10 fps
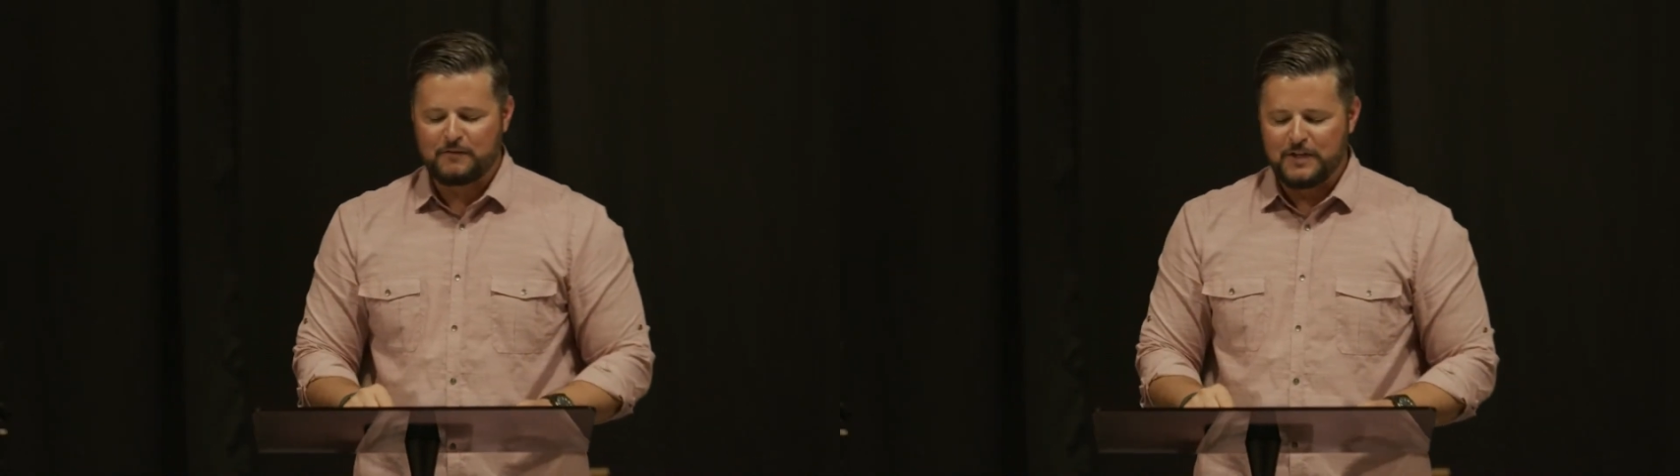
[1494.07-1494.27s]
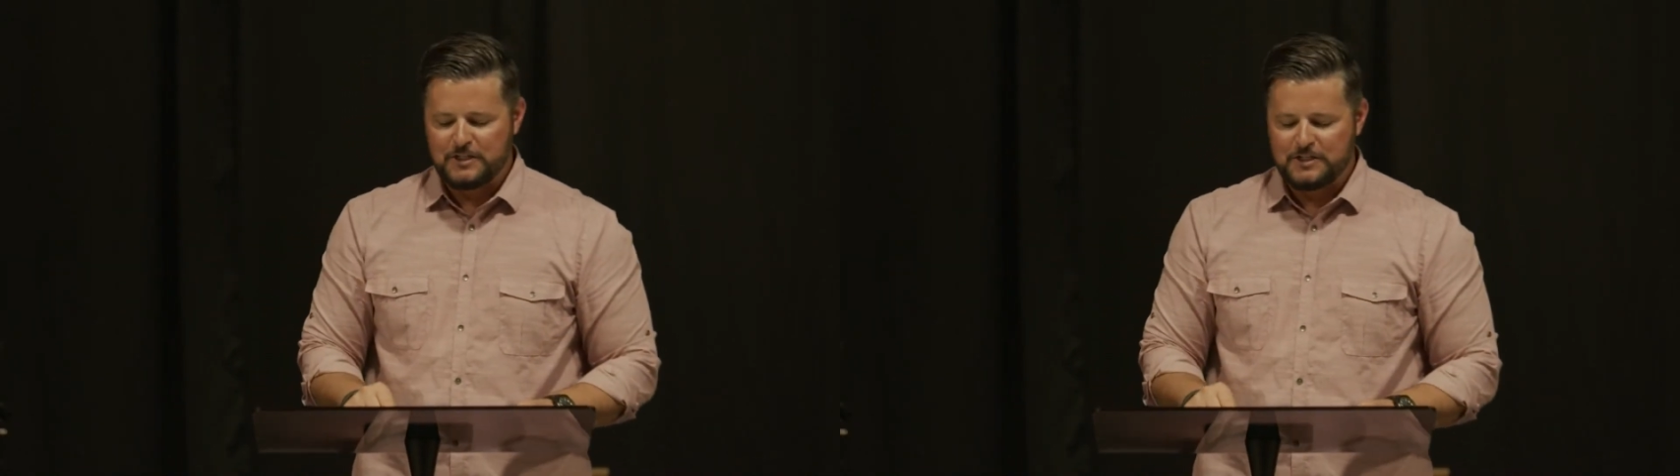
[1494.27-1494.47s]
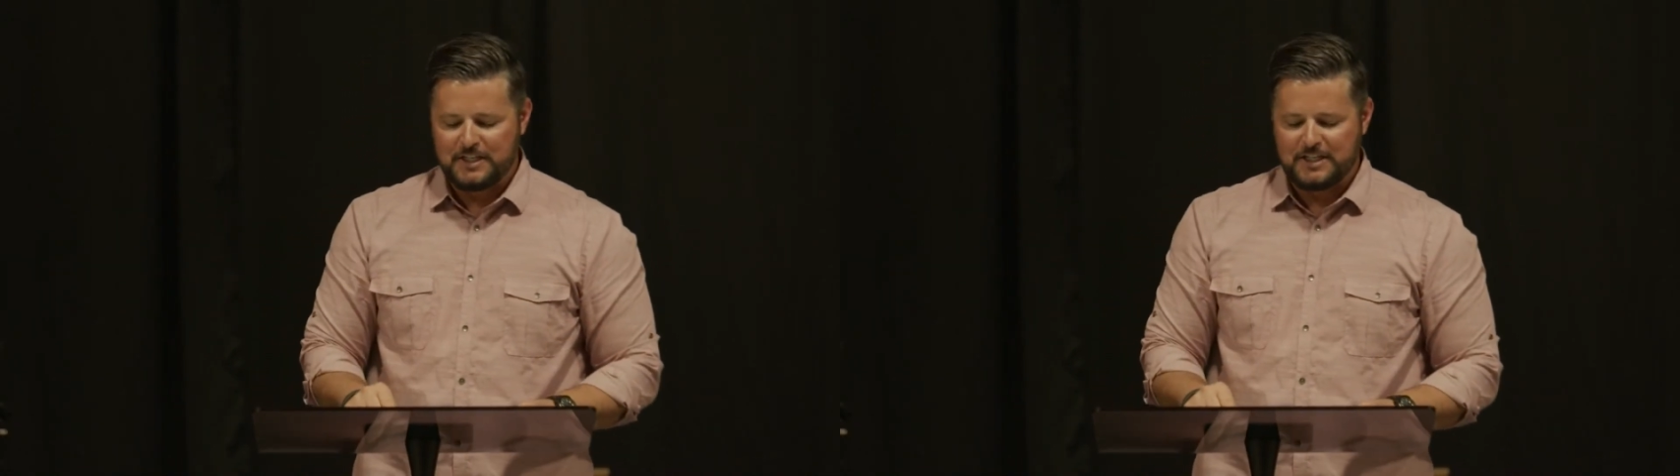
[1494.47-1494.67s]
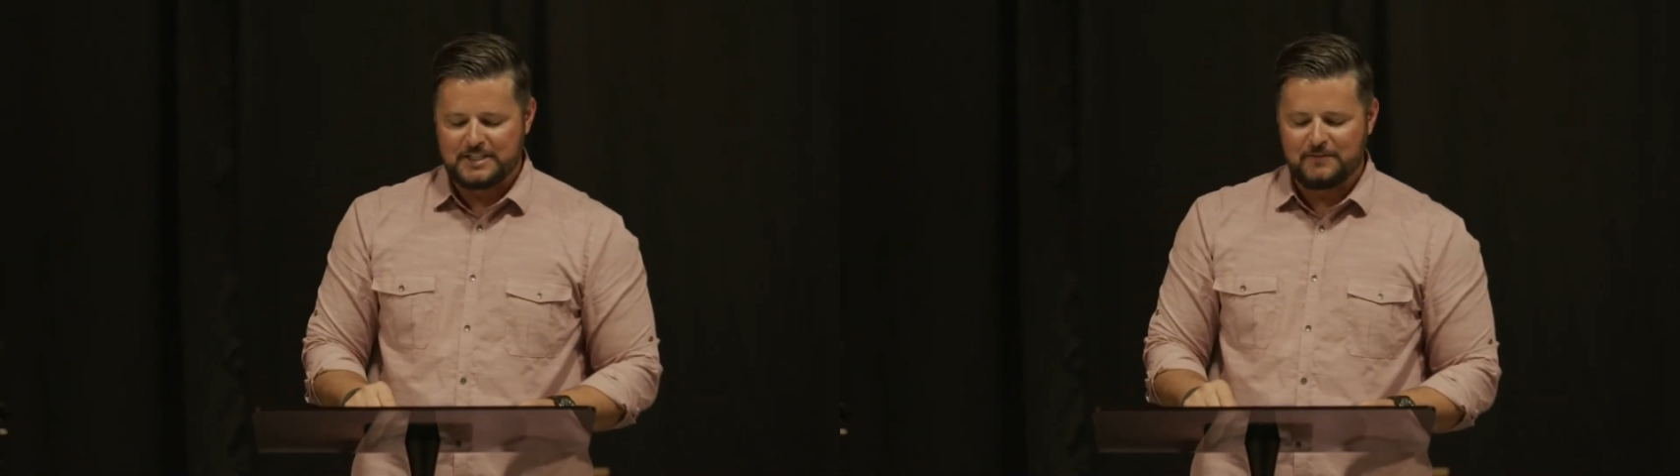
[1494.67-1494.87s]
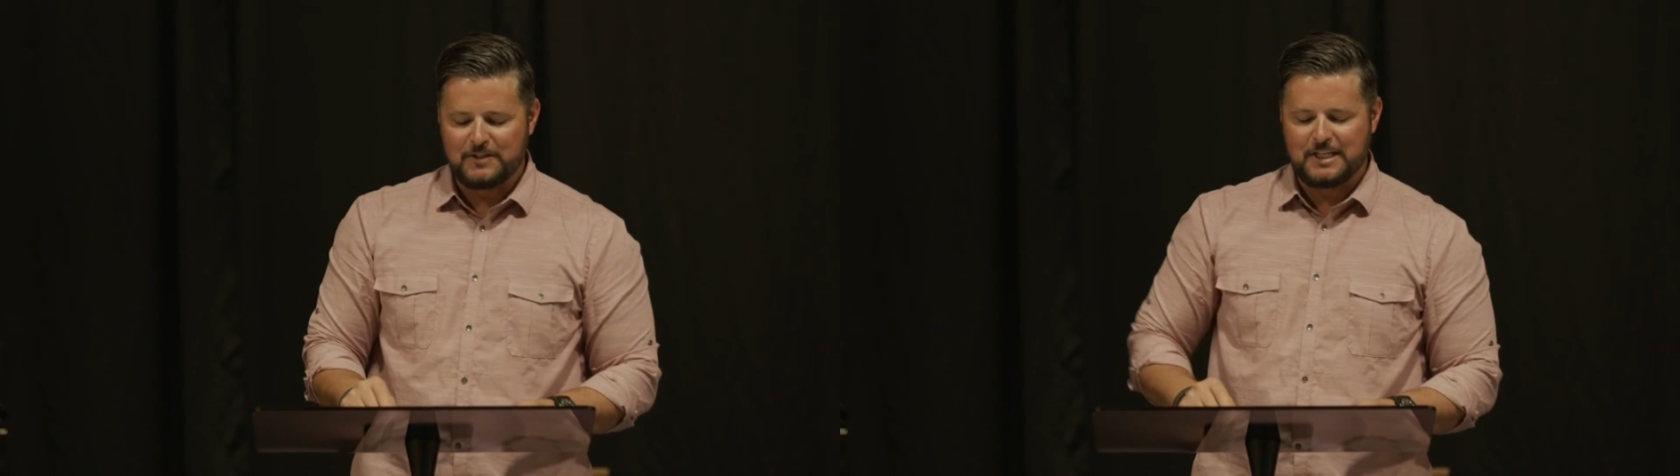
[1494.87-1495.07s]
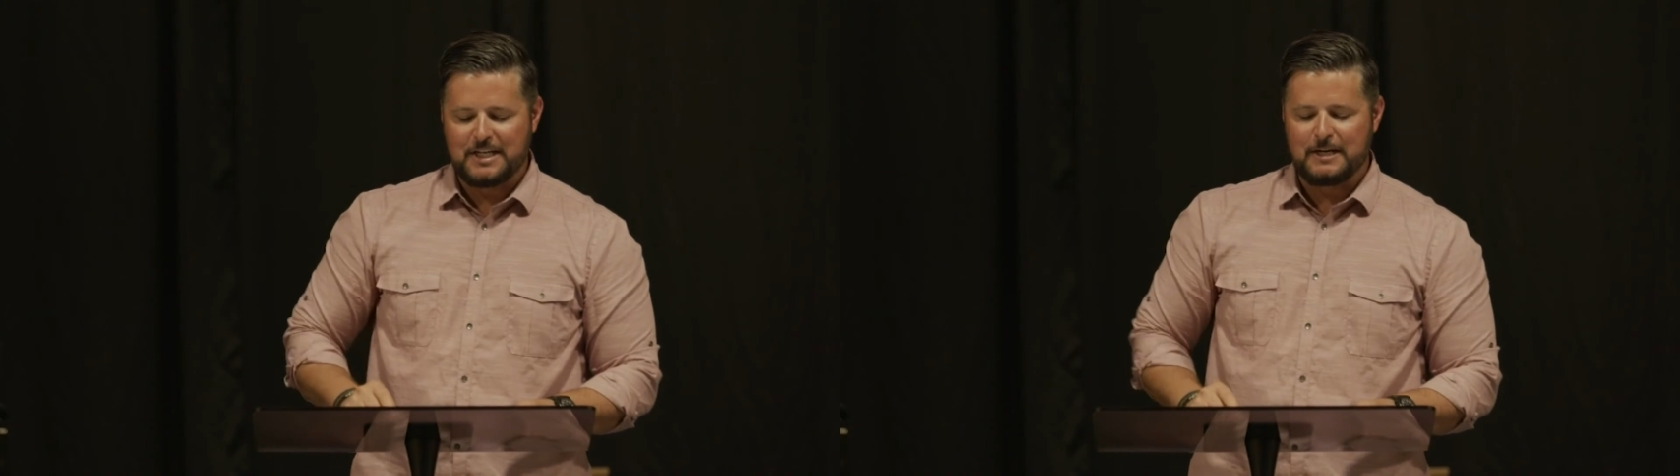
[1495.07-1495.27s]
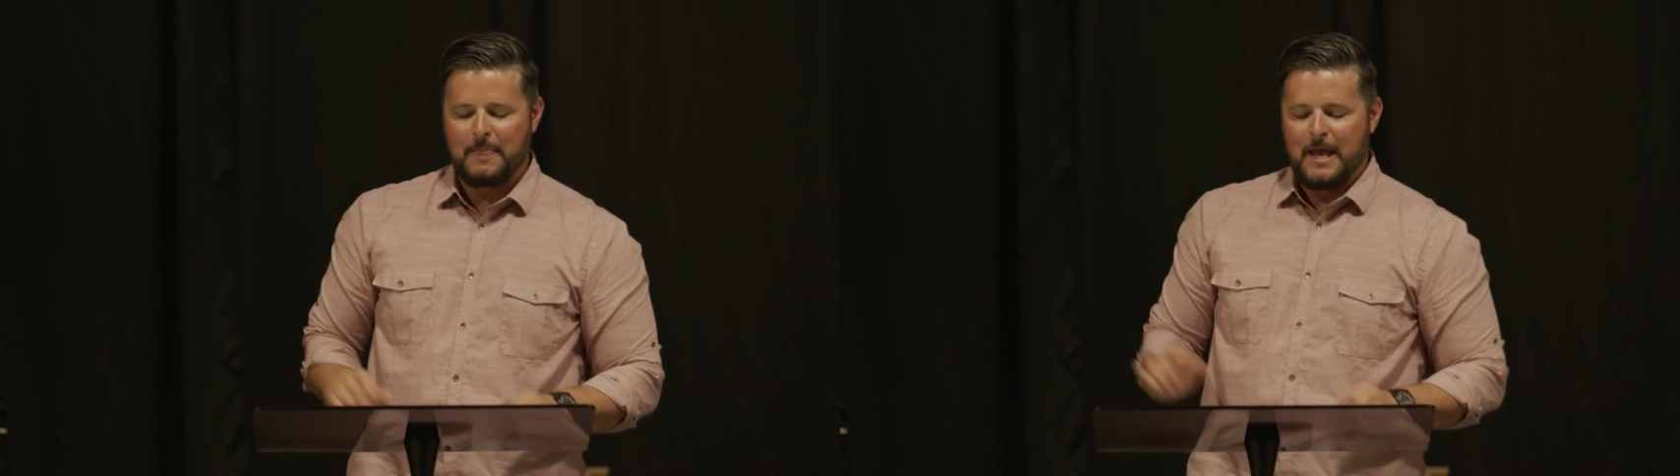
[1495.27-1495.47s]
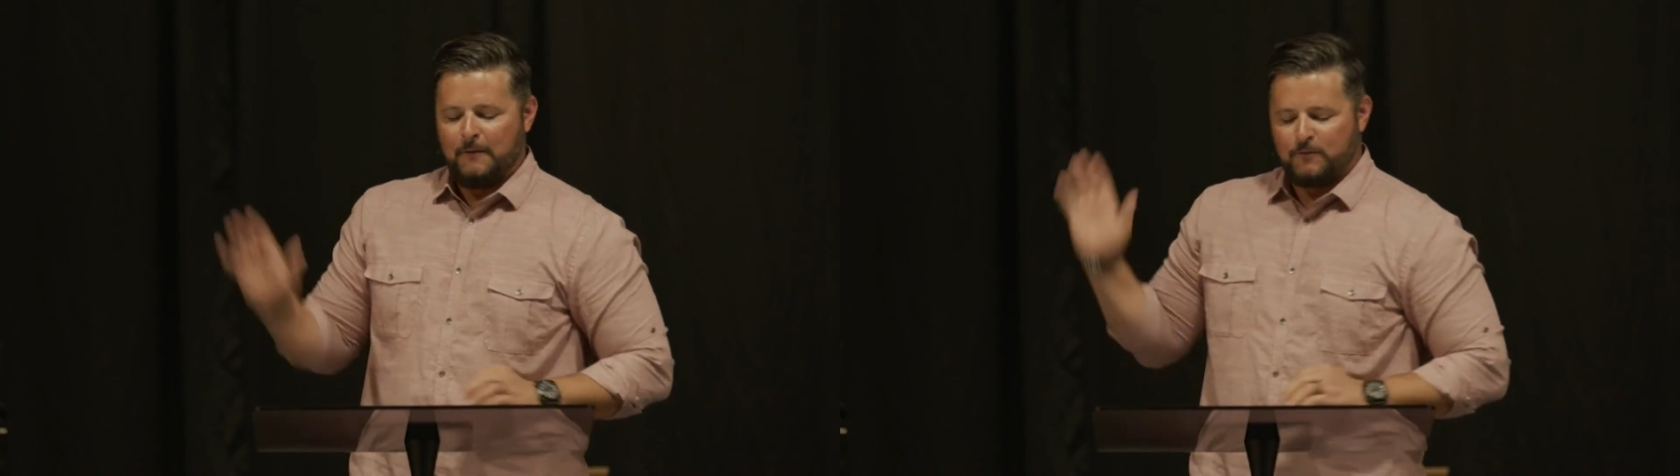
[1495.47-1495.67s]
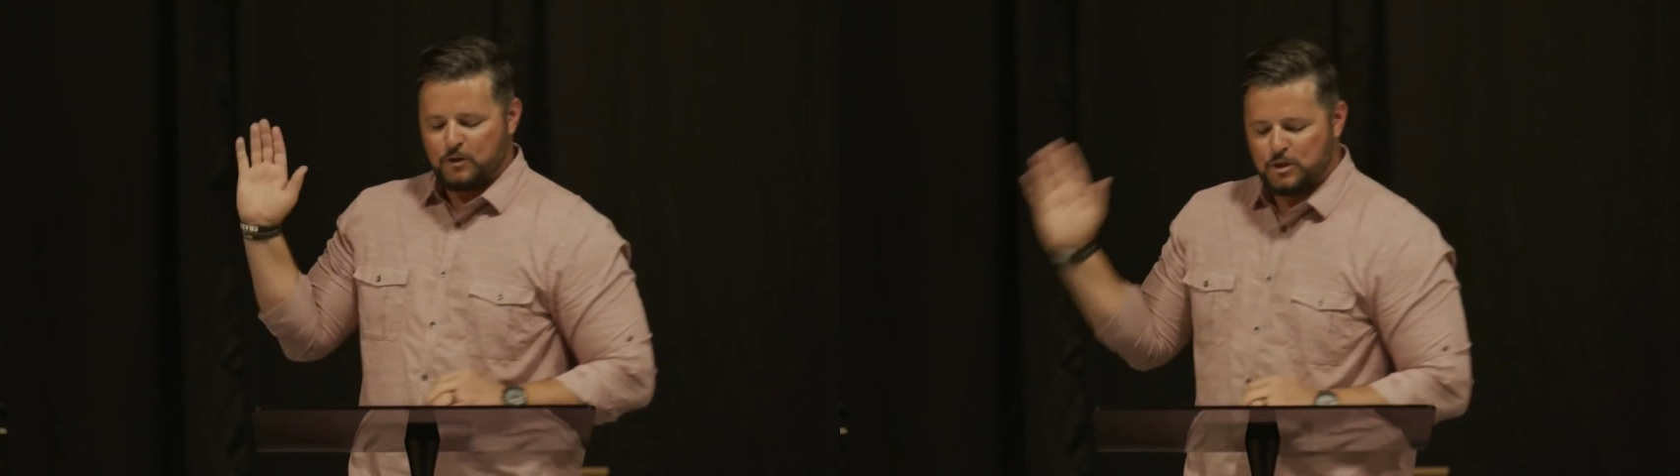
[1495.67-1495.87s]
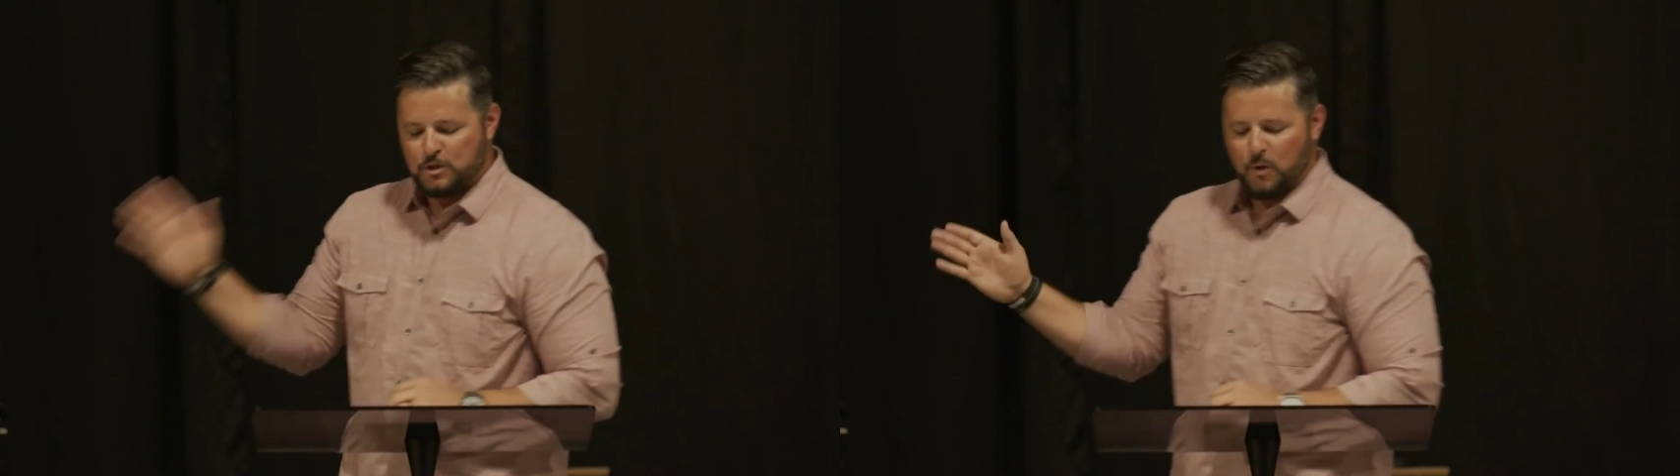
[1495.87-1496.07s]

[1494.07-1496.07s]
Ephesians 6 17, the